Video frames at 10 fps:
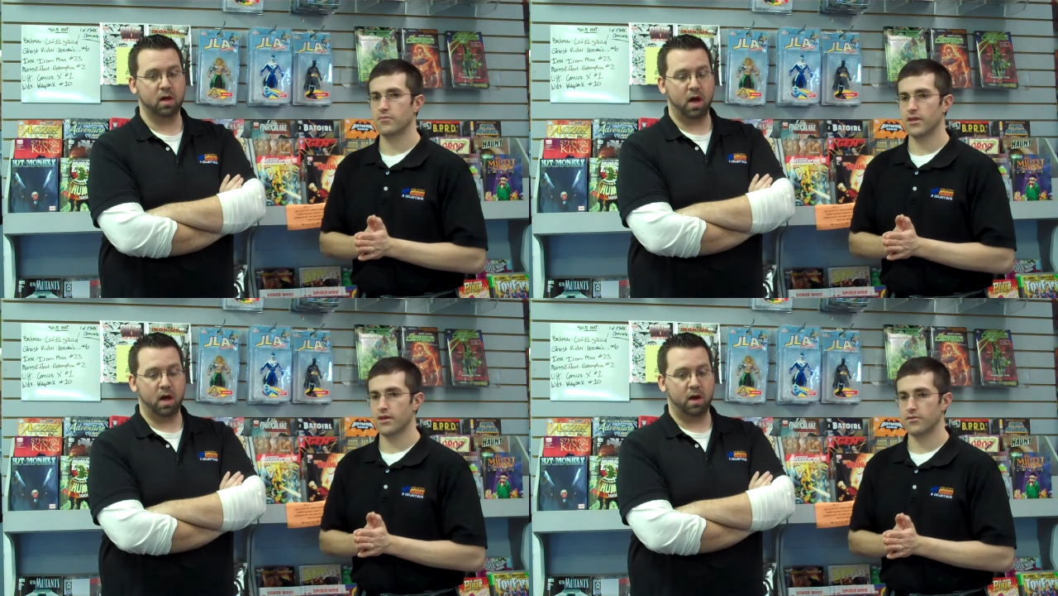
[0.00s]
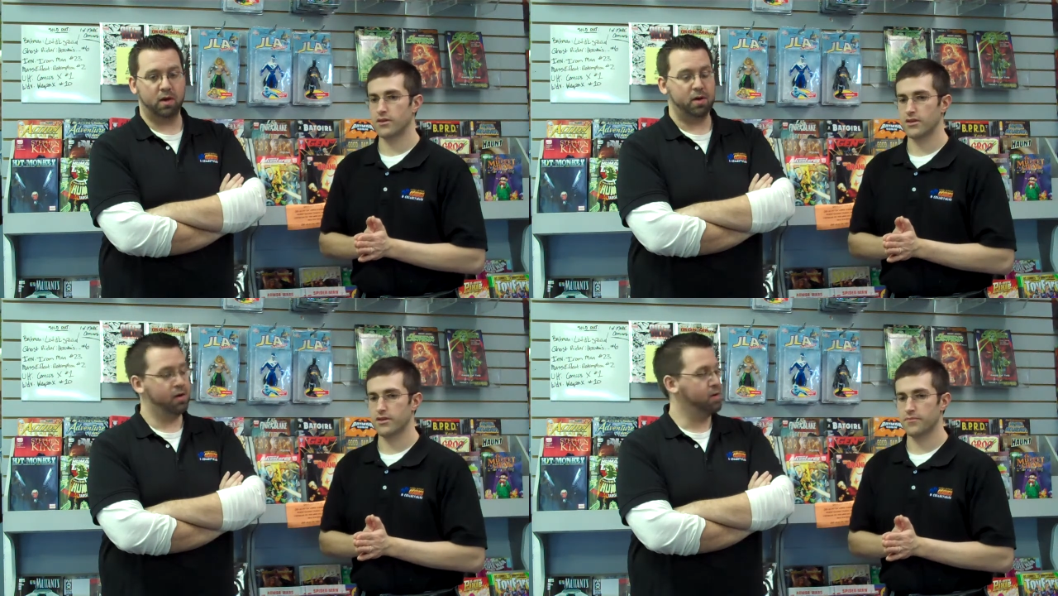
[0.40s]
Speaker 1: But yeah,
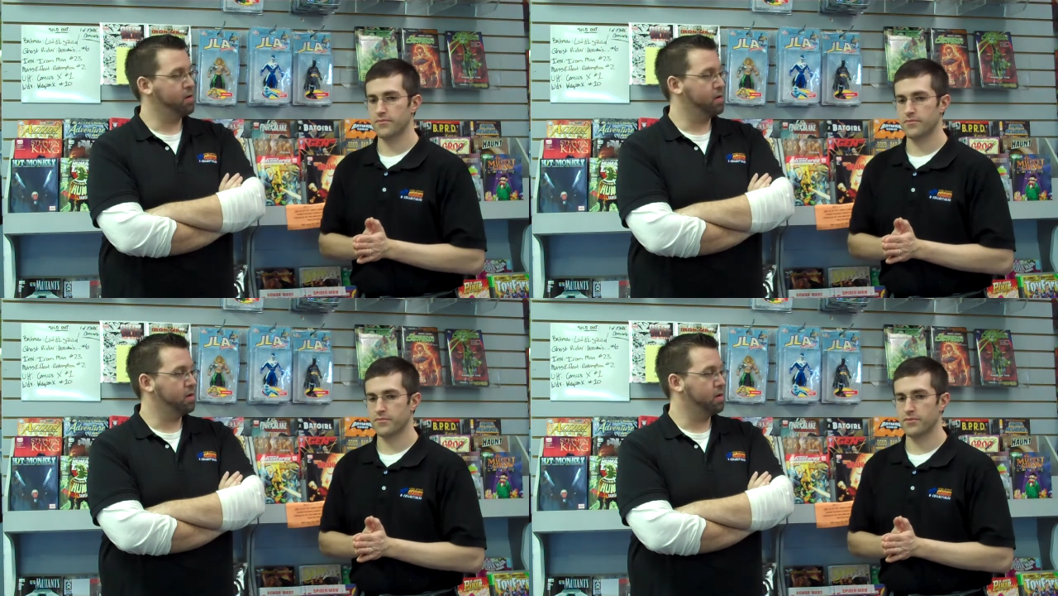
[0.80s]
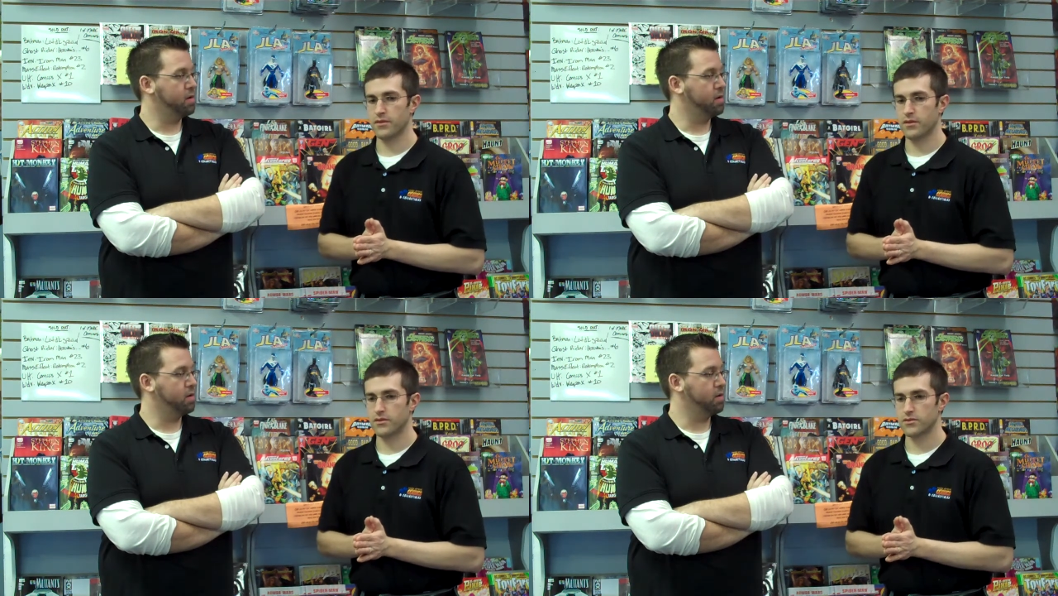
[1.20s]
he. Um,
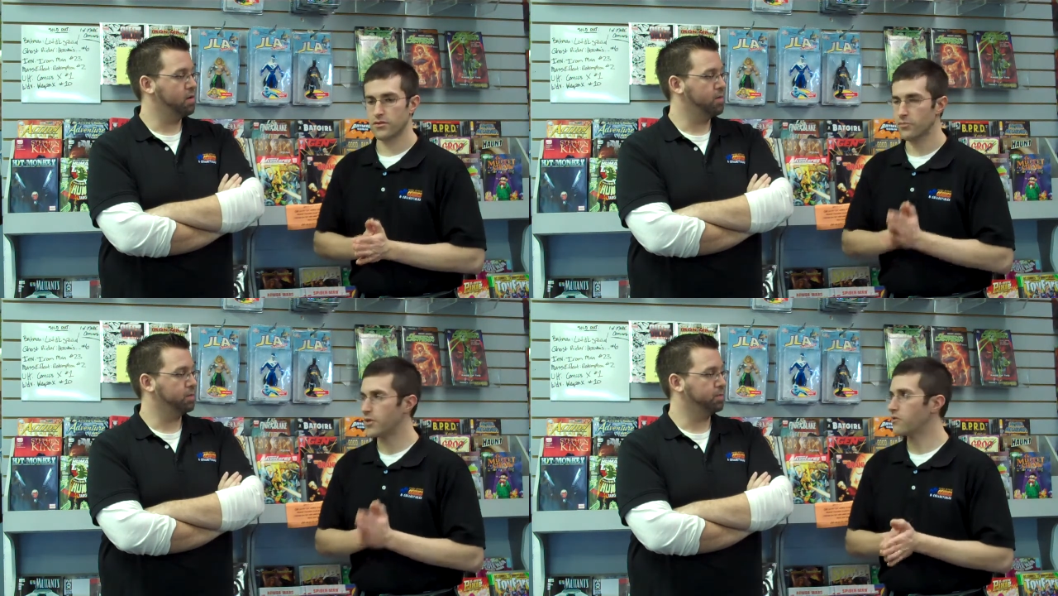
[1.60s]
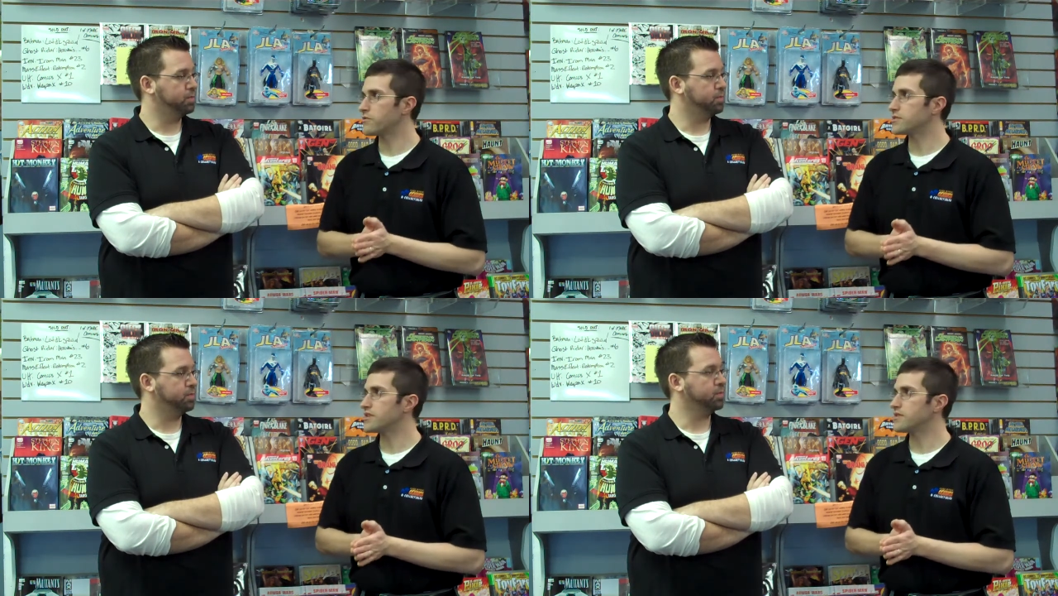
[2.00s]
so he'll be
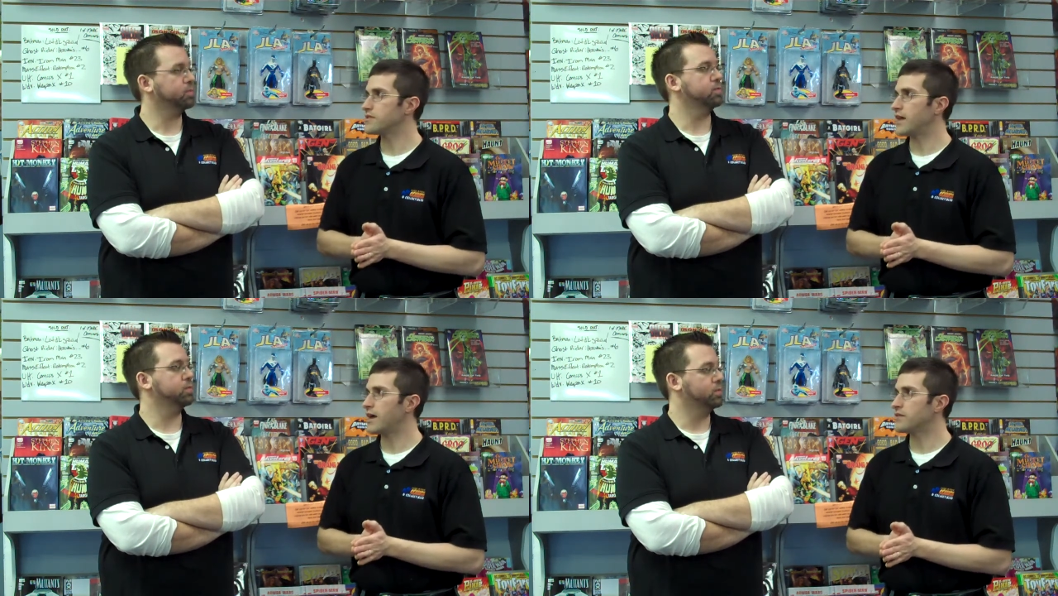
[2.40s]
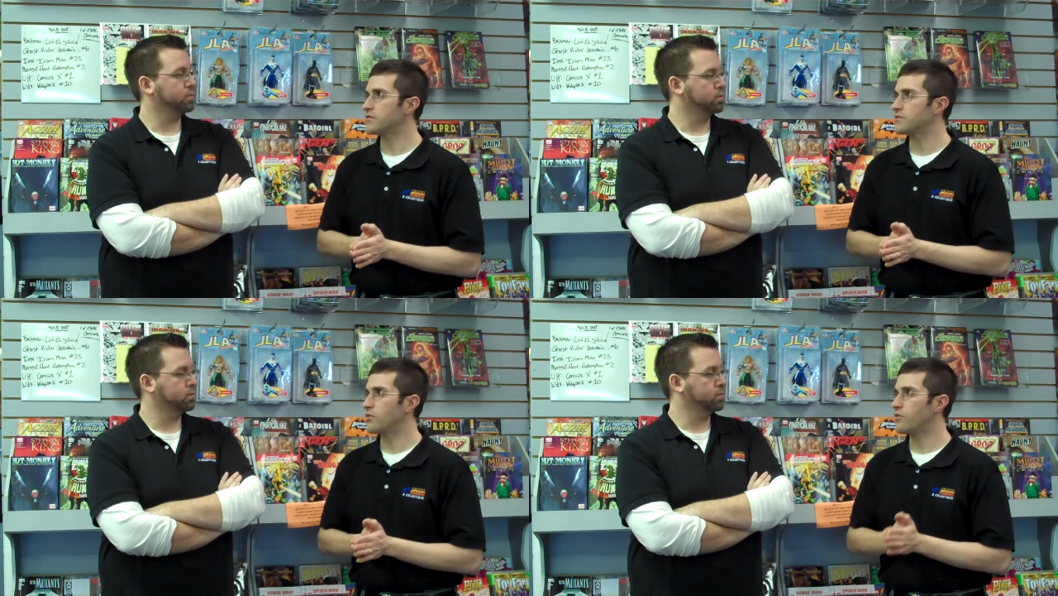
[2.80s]
overseeing that.
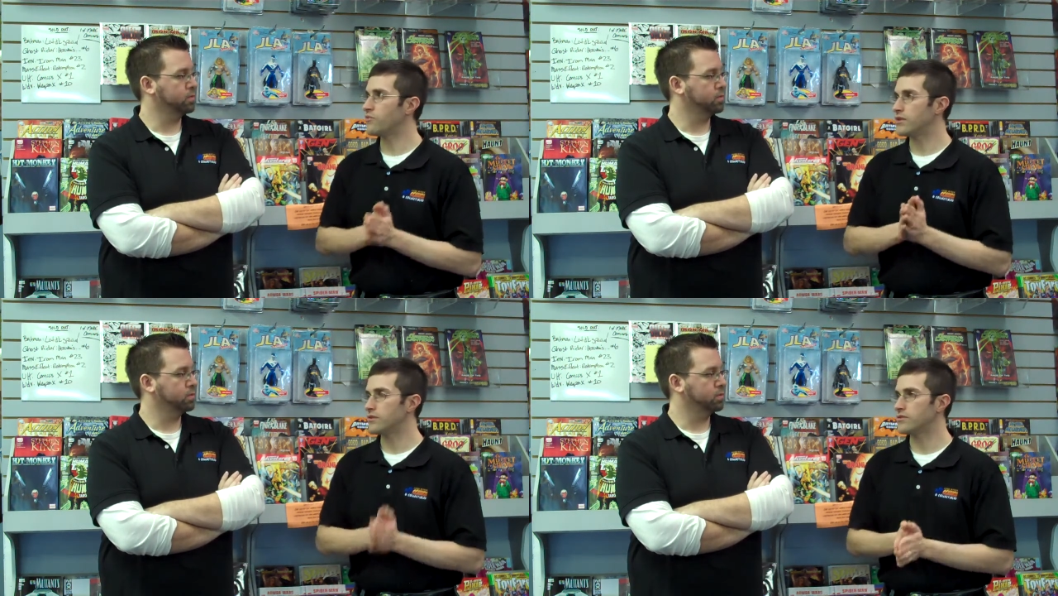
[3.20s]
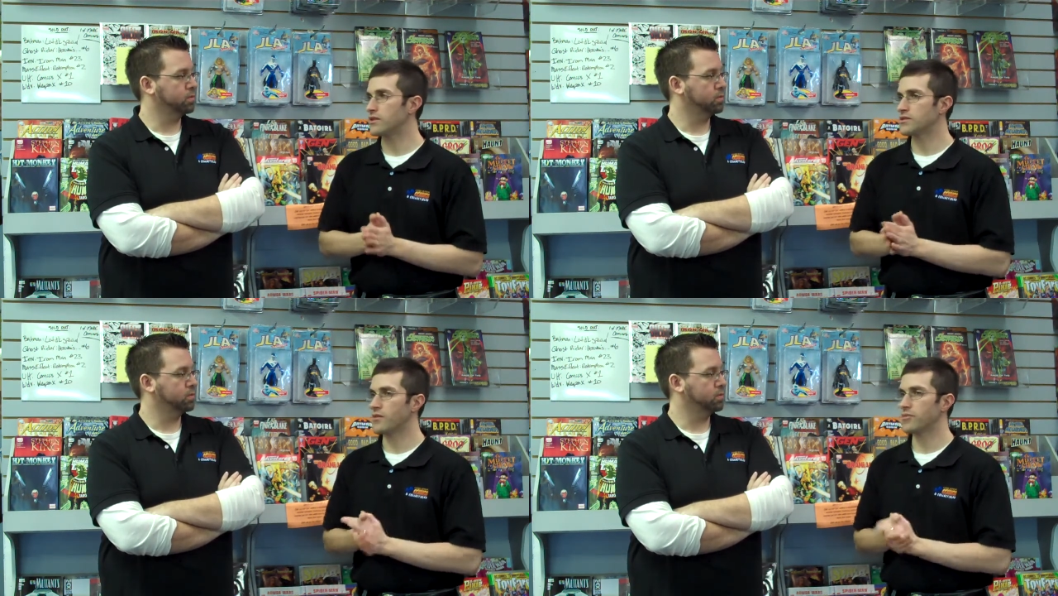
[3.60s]
So hopefully, in
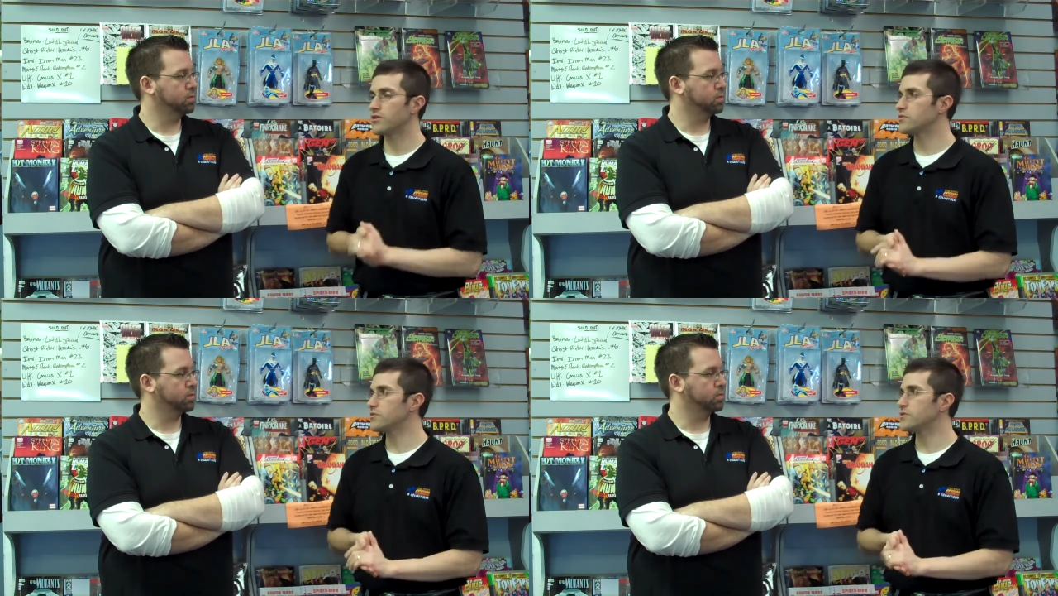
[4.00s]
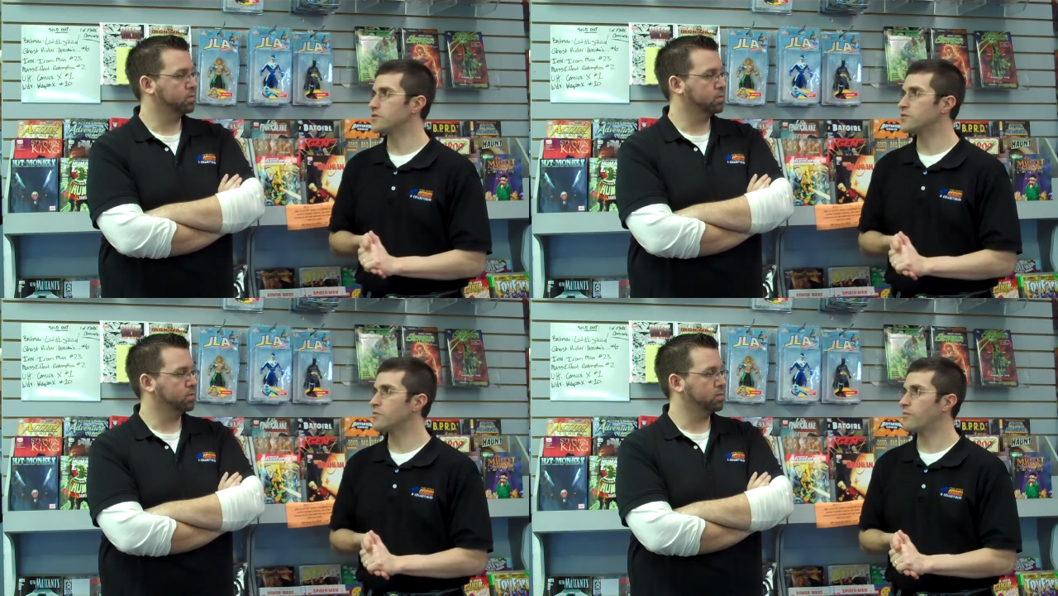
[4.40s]
the next couple of years, we'll
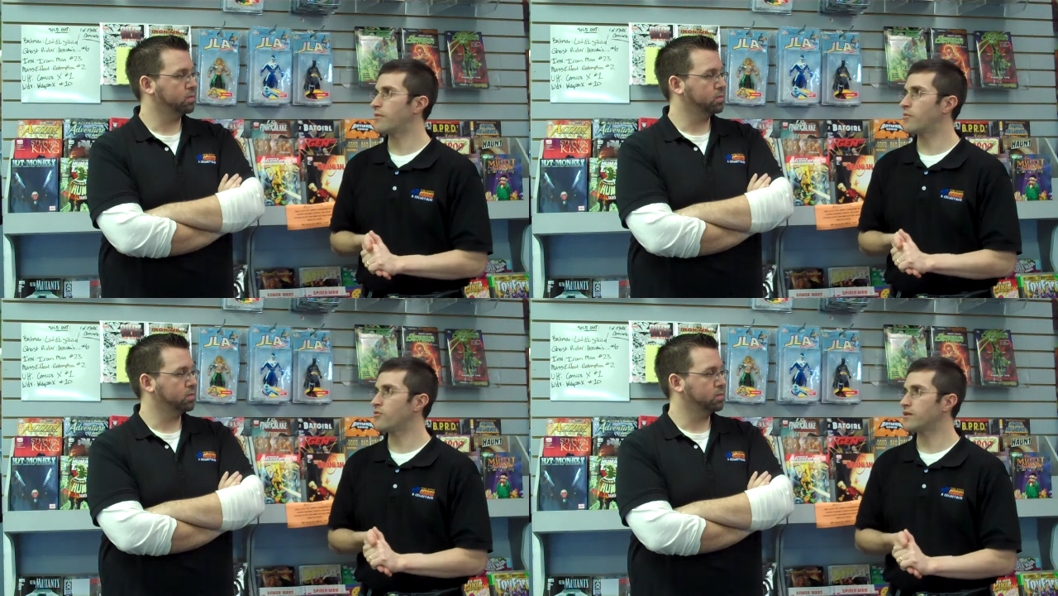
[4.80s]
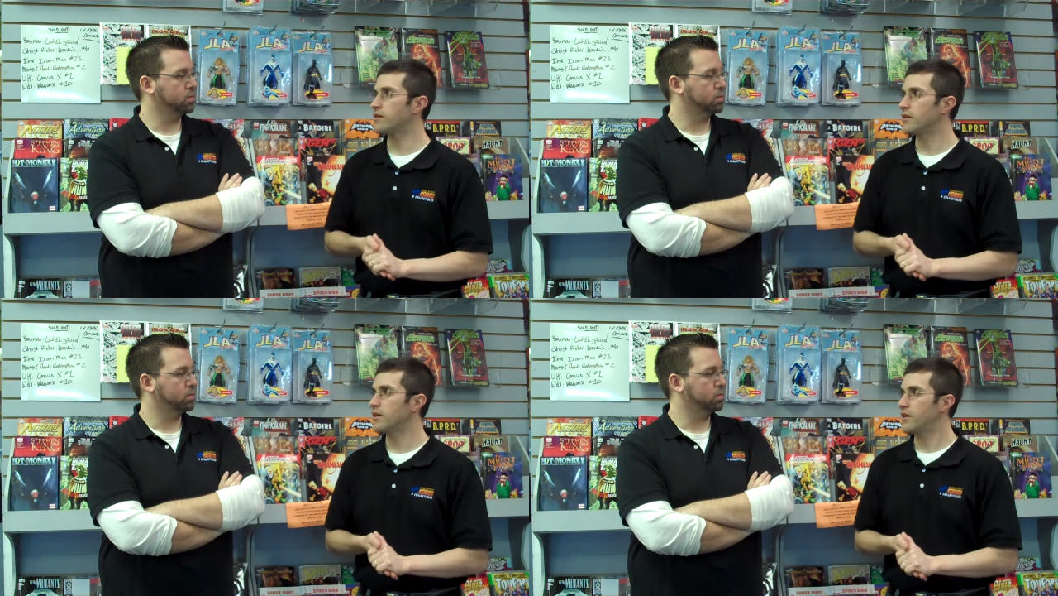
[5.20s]
see a Superman movie,